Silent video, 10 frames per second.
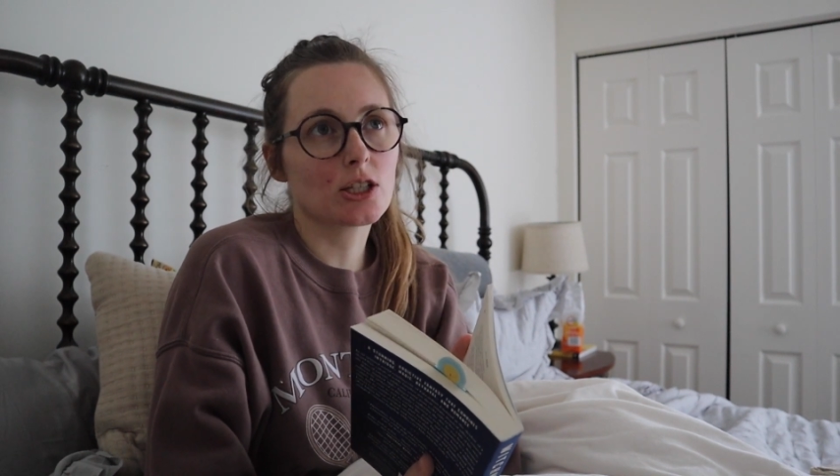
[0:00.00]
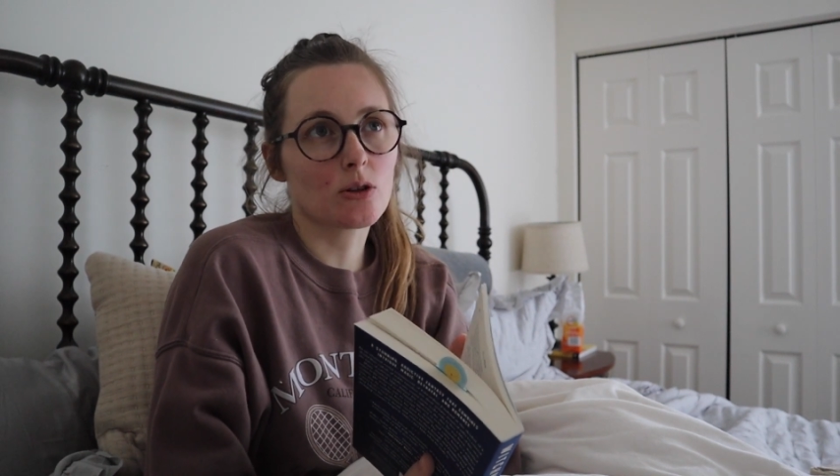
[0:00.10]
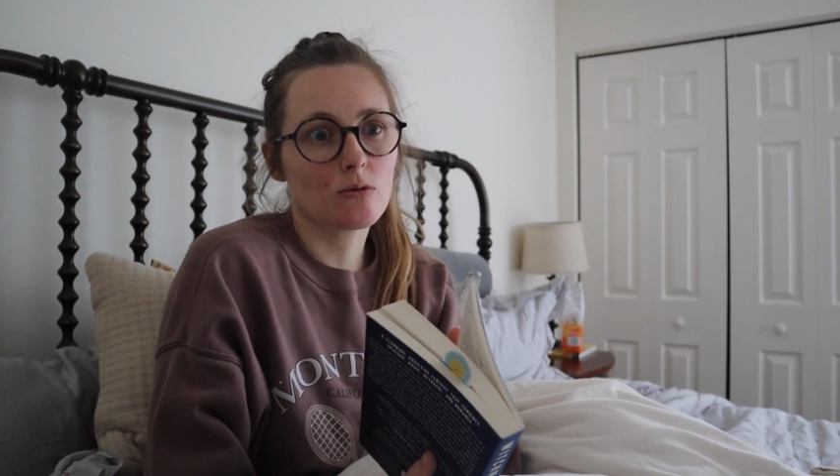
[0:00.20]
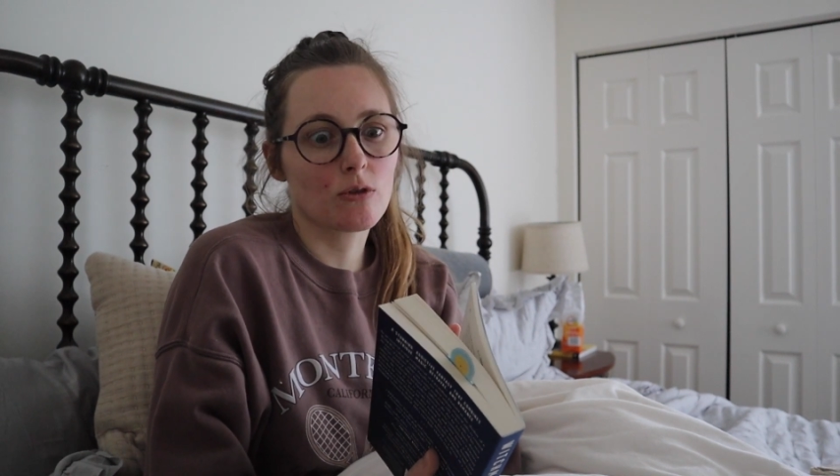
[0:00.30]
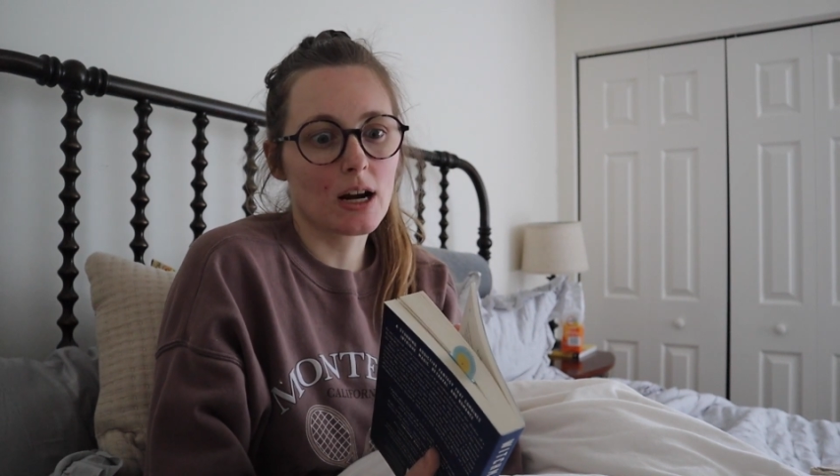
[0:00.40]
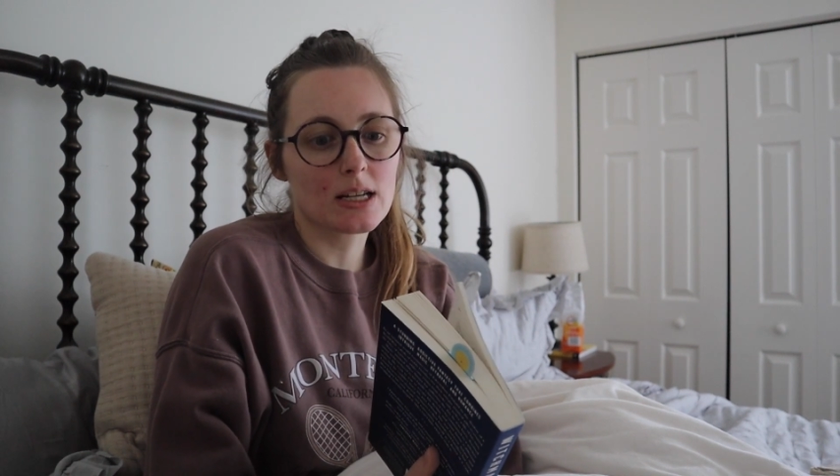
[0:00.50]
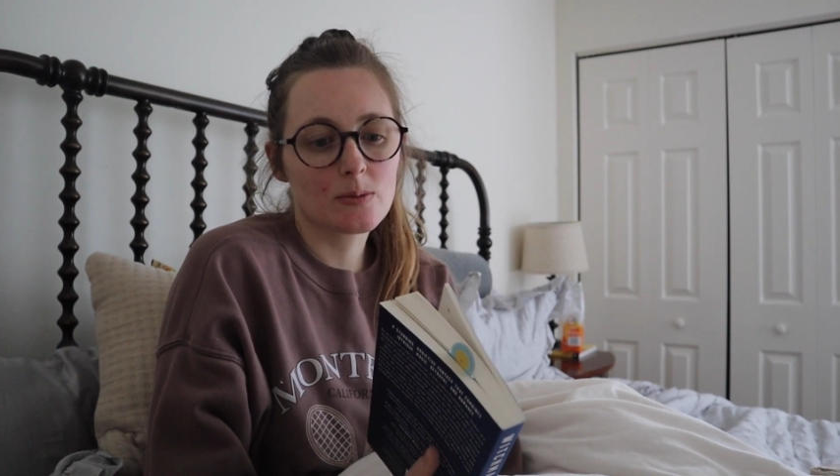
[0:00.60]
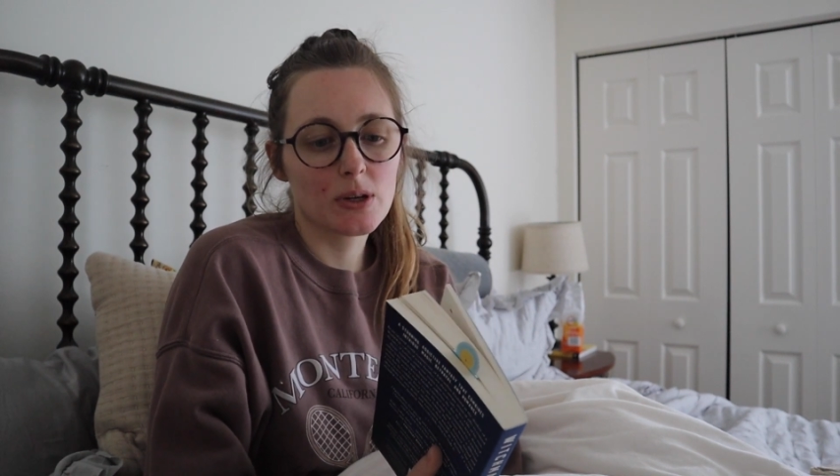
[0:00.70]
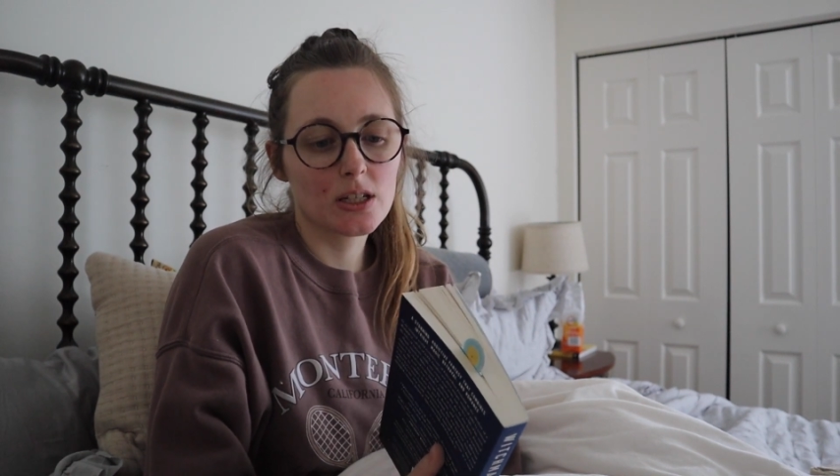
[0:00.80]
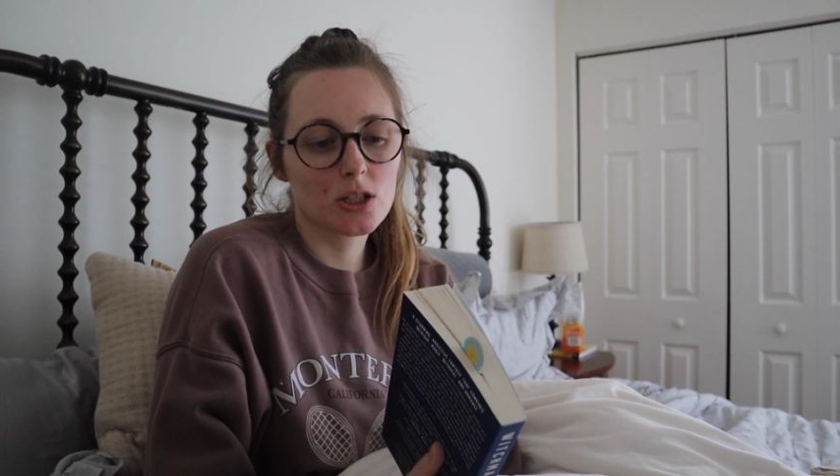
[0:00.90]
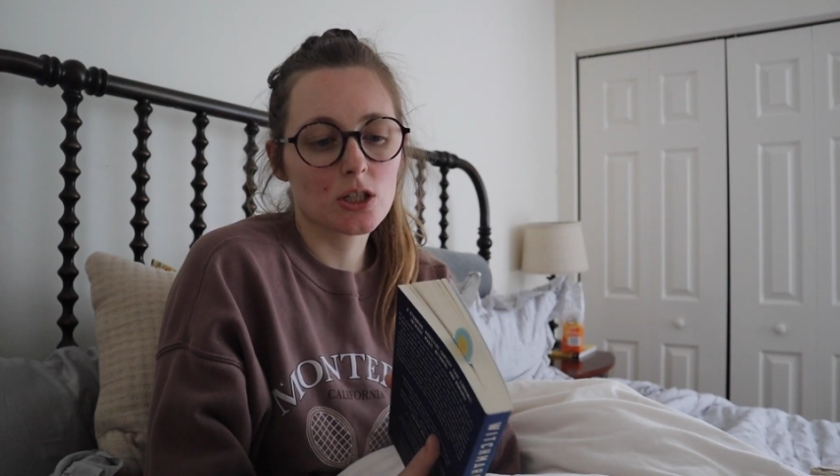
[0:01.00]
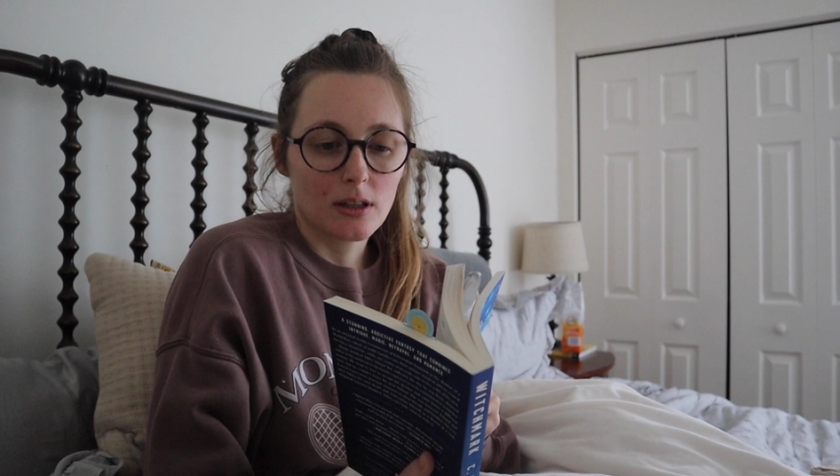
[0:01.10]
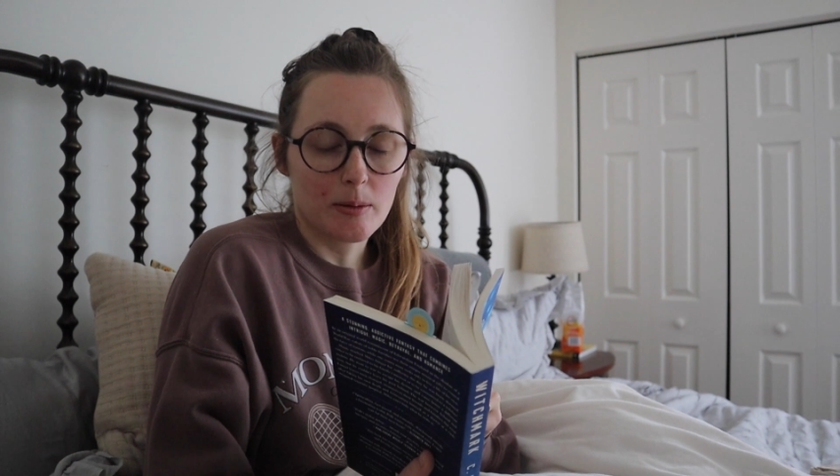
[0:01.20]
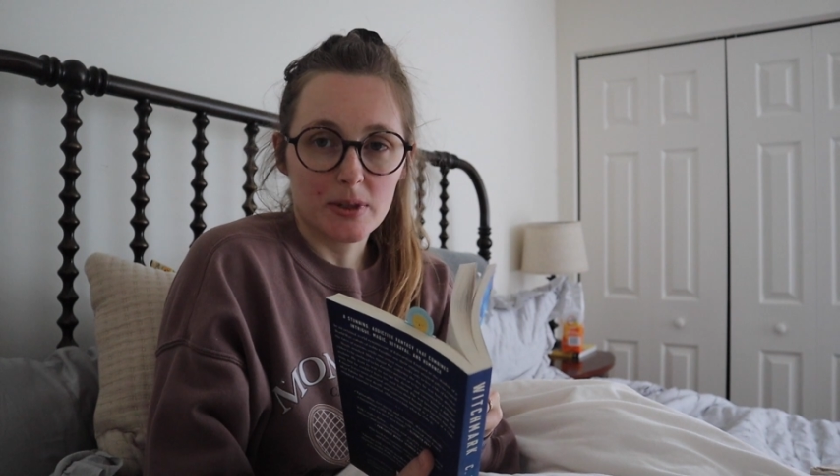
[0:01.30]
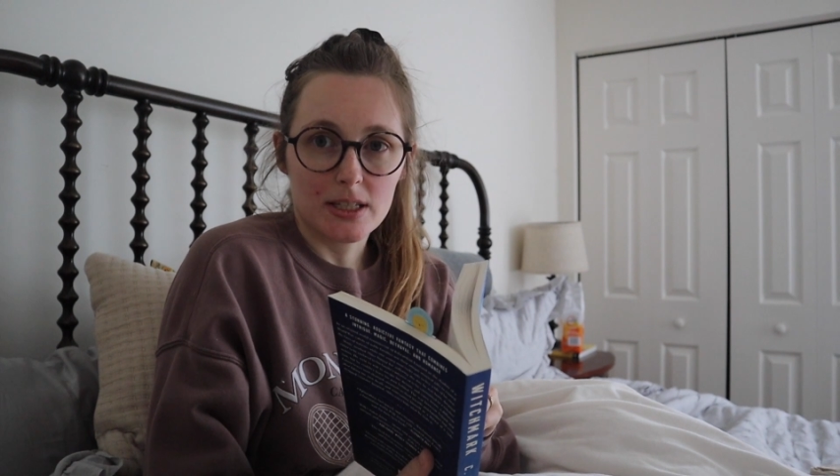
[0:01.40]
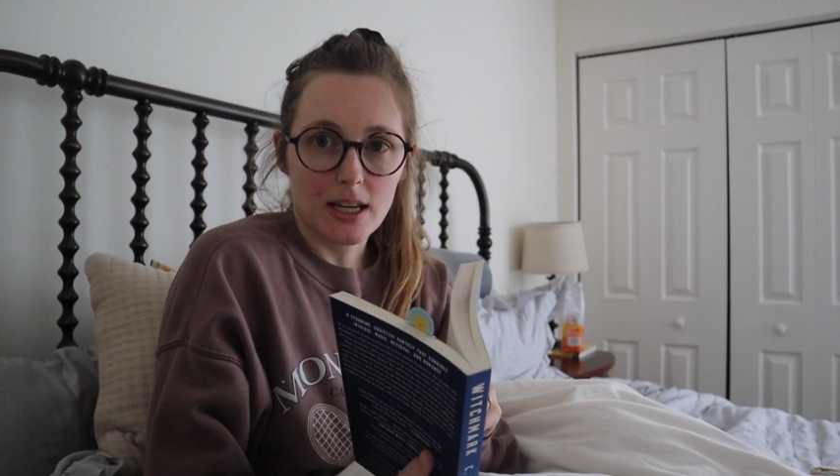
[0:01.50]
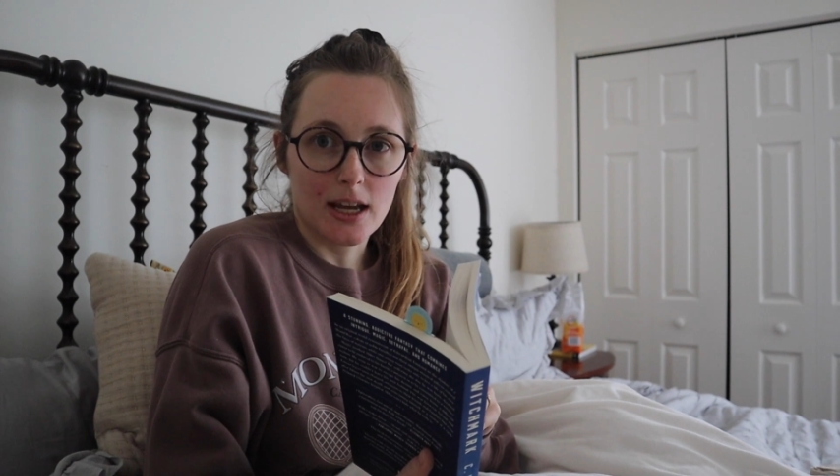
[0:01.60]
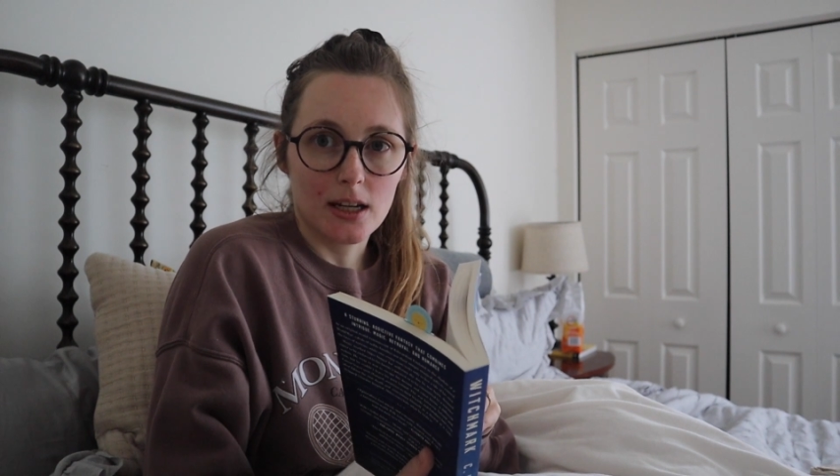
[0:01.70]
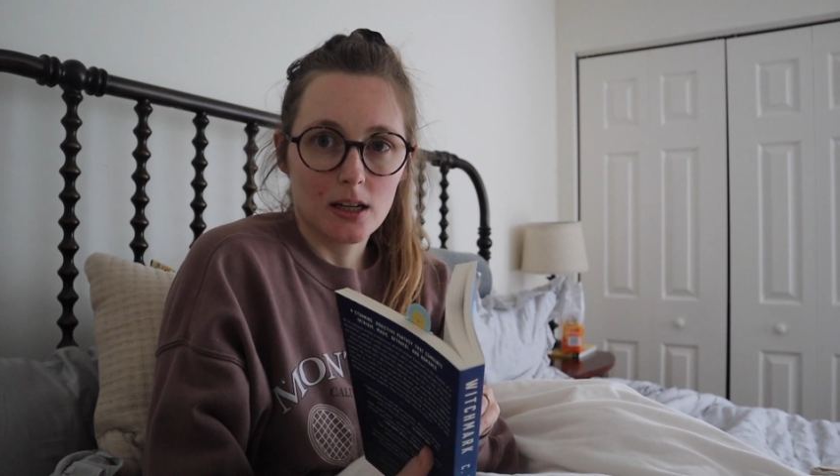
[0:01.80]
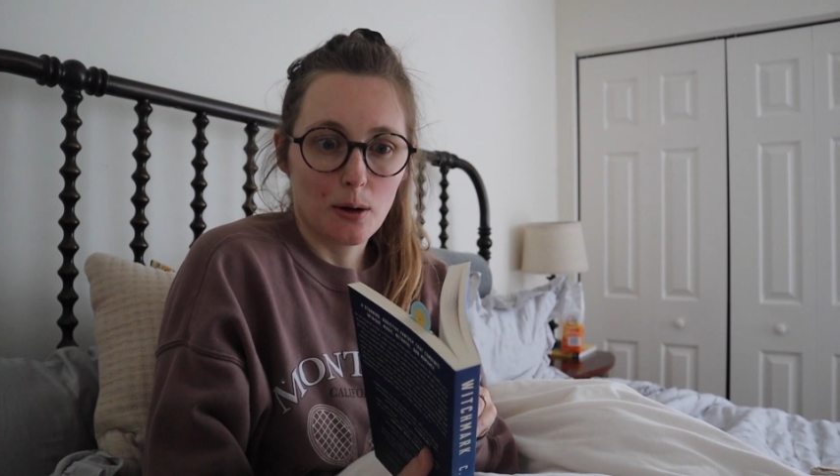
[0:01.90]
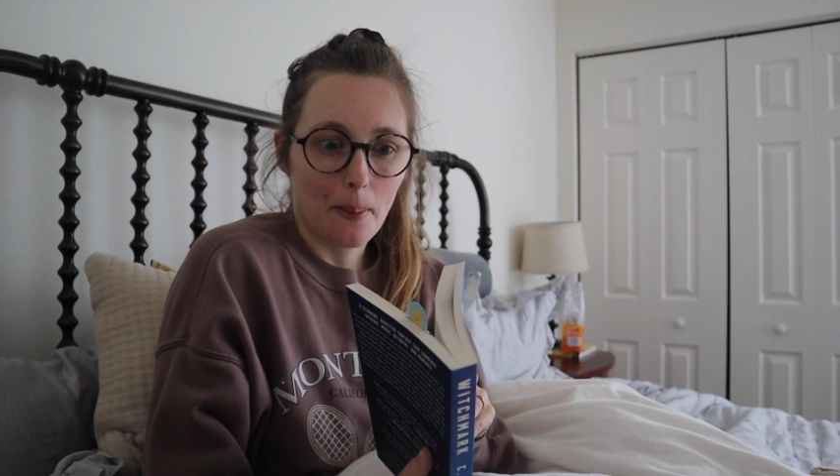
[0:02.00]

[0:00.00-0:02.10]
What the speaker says: don't grasp it. So that being said,